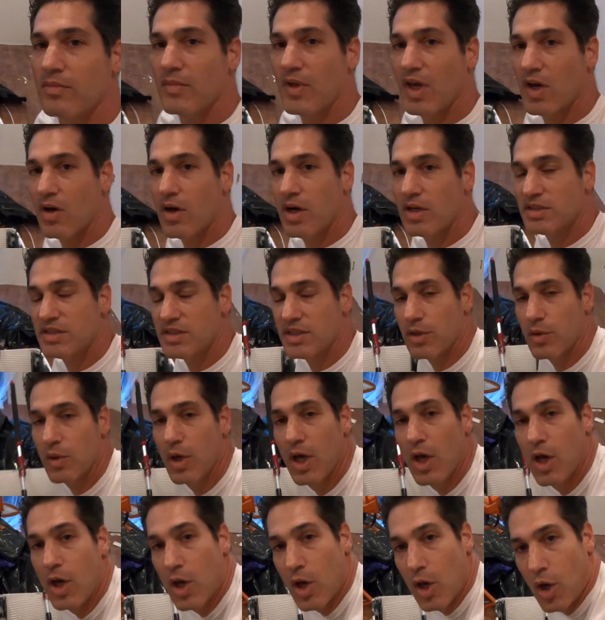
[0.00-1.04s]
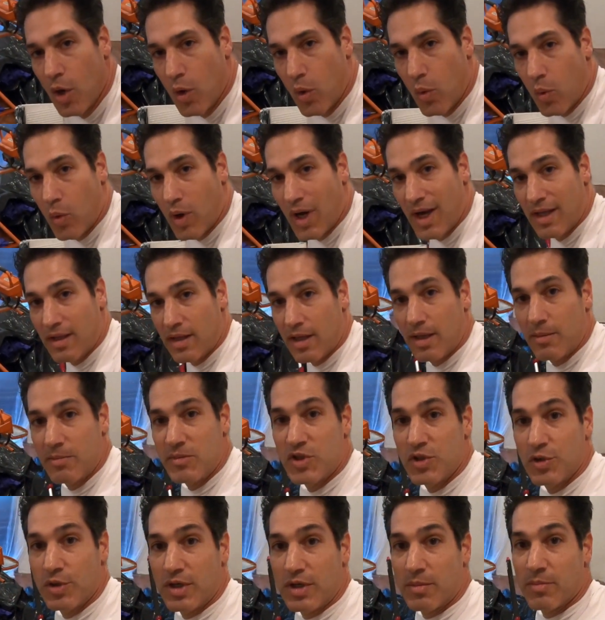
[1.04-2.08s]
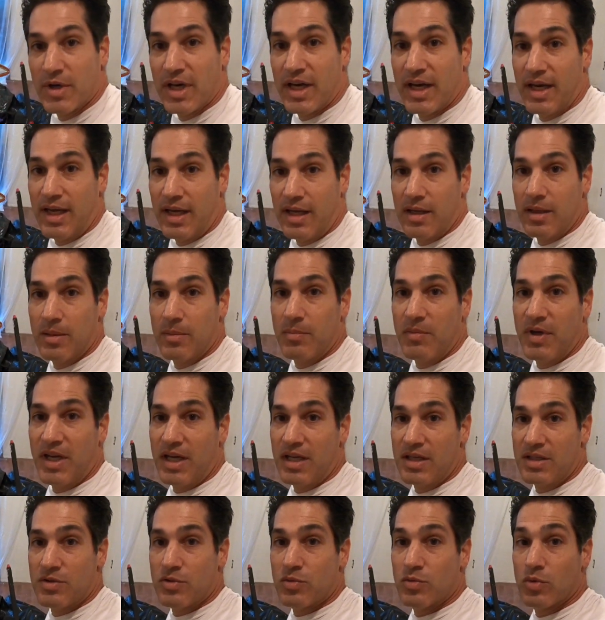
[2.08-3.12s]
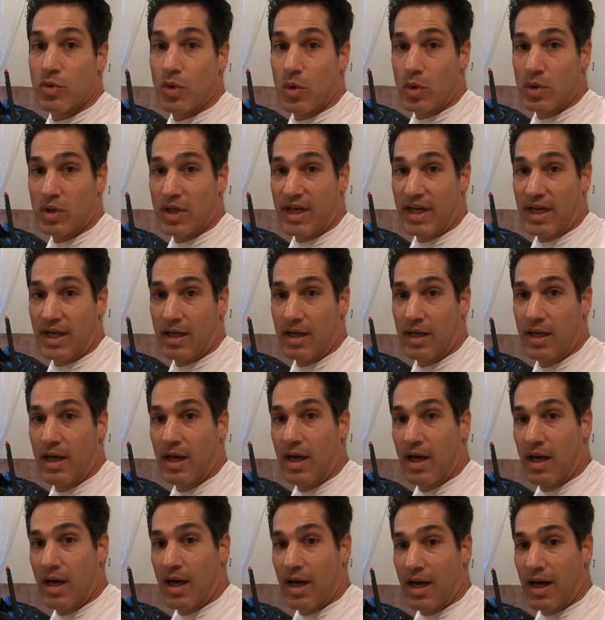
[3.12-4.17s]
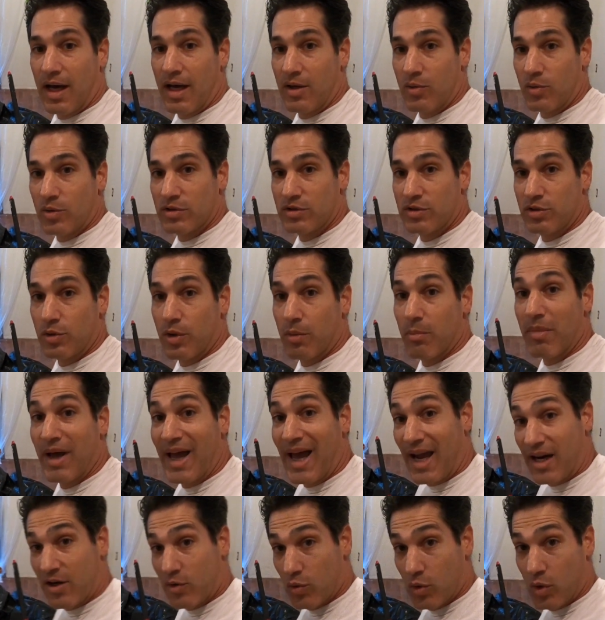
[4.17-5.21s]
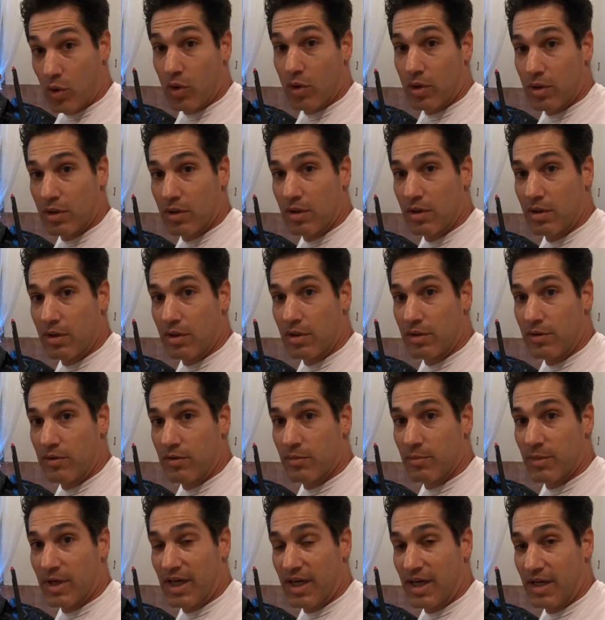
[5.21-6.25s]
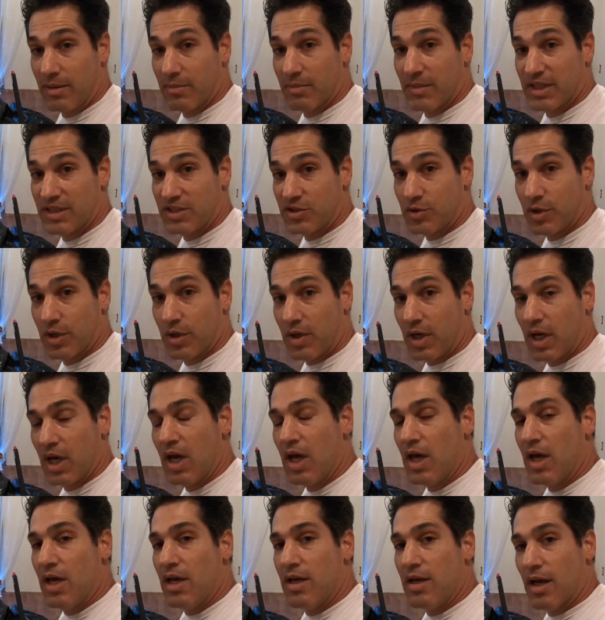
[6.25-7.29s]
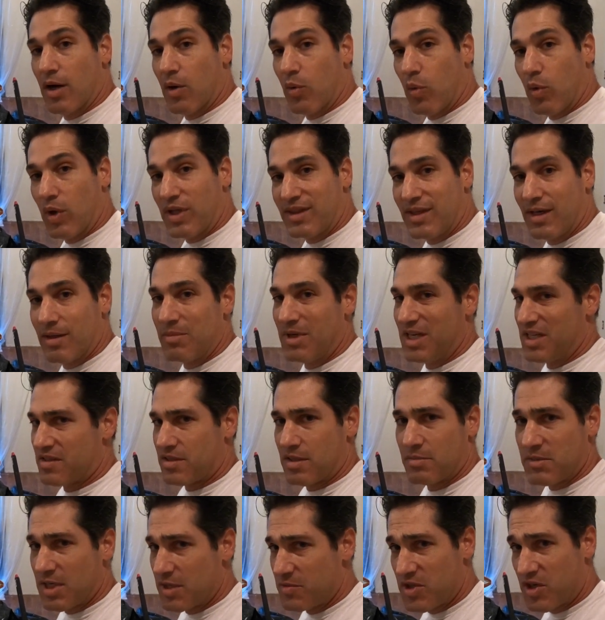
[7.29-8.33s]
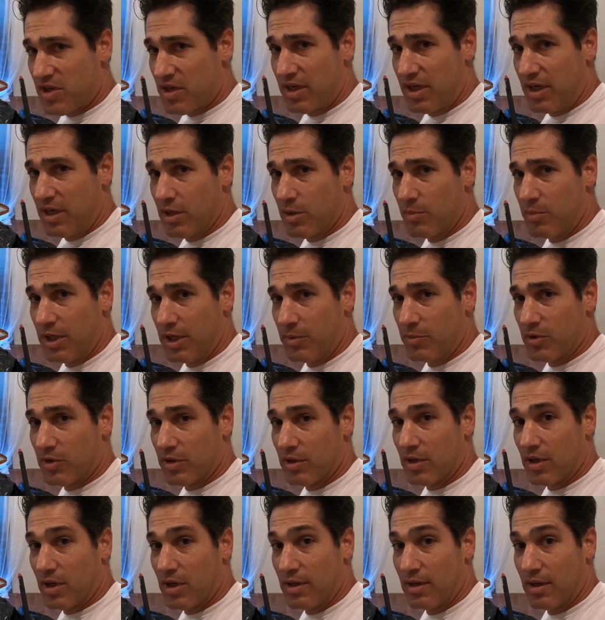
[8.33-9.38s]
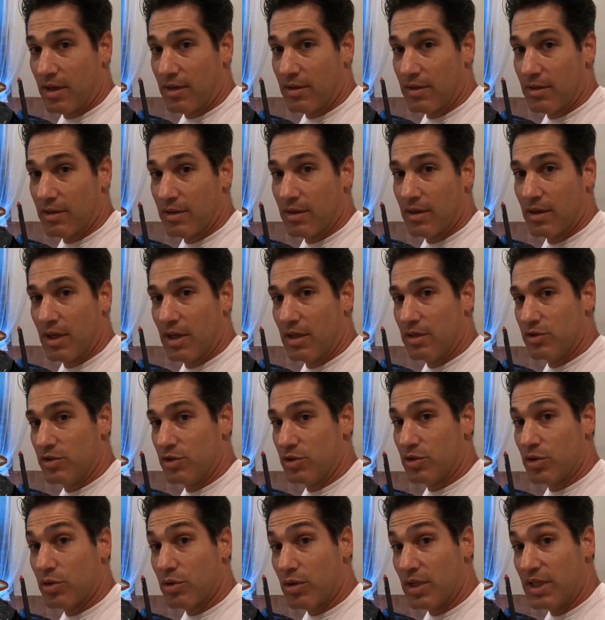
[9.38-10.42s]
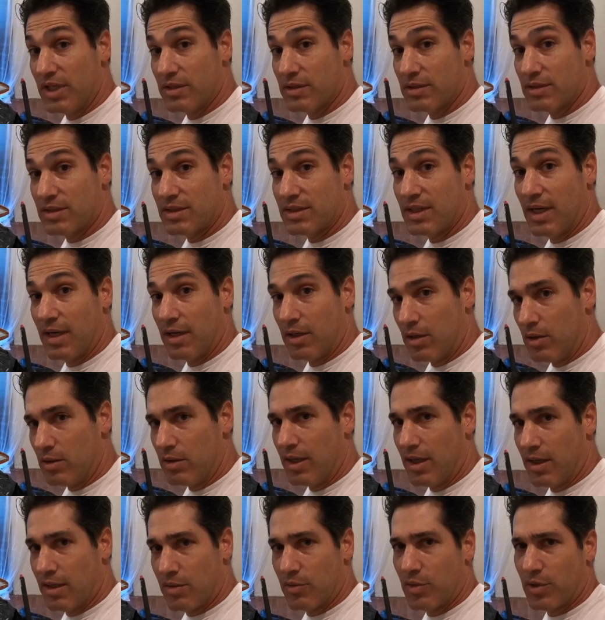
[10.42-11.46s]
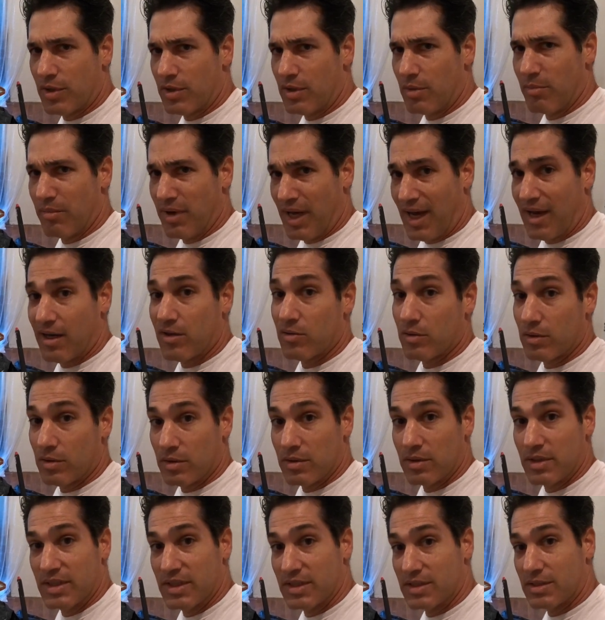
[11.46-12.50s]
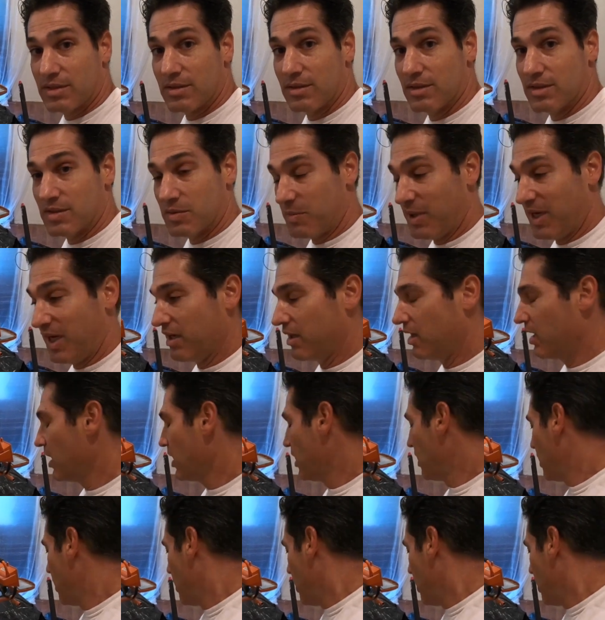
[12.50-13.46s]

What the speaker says: Now also, while I'm doing my paint rolling, I will do a back roll to my stroke. Now what that means, sometimes you're going to hear people on other tutorials saying, oh yeah, we're going to back roll this paint.